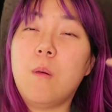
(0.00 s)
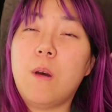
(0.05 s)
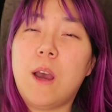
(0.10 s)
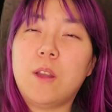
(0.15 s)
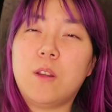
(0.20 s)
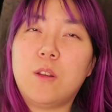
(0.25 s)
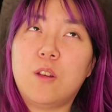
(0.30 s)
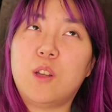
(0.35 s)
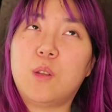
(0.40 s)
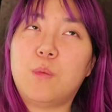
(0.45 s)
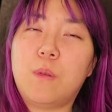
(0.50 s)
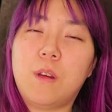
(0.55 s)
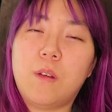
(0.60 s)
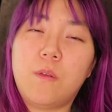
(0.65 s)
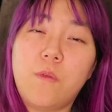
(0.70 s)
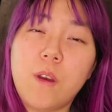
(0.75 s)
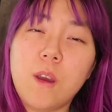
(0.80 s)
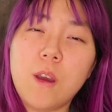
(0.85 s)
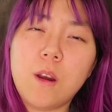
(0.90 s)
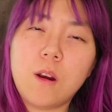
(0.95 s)
I had to use my
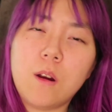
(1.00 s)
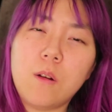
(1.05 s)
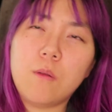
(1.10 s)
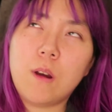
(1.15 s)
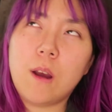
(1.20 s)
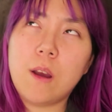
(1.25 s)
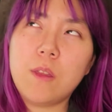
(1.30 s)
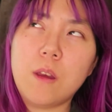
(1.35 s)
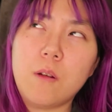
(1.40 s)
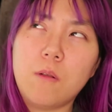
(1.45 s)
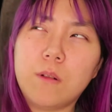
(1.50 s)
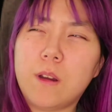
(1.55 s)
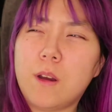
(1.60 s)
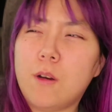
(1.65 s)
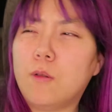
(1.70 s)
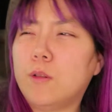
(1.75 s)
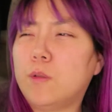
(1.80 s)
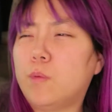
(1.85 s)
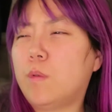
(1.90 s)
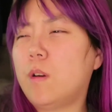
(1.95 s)
finger I thought I
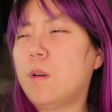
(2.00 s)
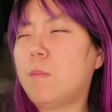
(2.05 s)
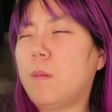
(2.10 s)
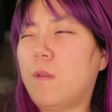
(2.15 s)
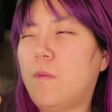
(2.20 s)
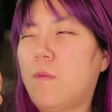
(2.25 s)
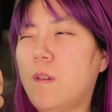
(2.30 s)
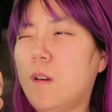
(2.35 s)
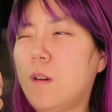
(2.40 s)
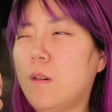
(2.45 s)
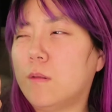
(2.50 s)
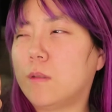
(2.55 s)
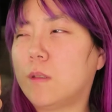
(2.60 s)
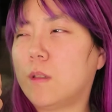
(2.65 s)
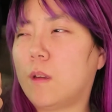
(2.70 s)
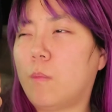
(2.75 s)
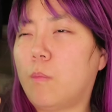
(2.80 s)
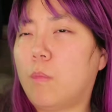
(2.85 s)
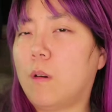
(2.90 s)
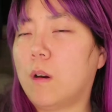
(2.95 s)
was worried my finger was
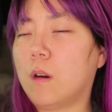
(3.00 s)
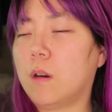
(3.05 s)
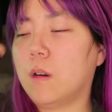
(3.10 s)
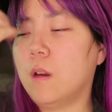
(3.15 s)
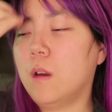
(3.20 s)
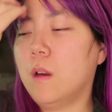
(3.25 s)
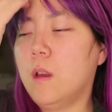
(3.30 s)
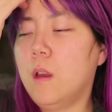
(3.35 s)
gonna burn